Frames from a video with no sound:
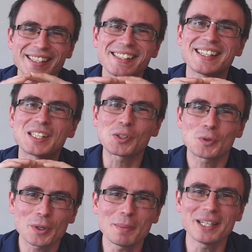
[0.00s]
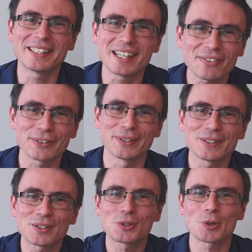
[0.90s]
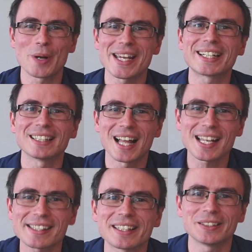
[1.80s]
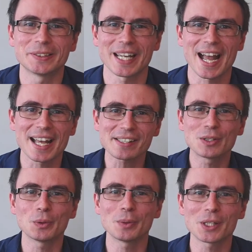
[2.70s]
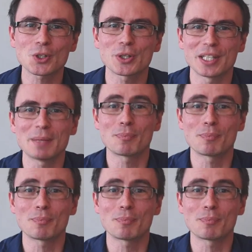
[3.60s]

This is extremely different to a classical gas in which the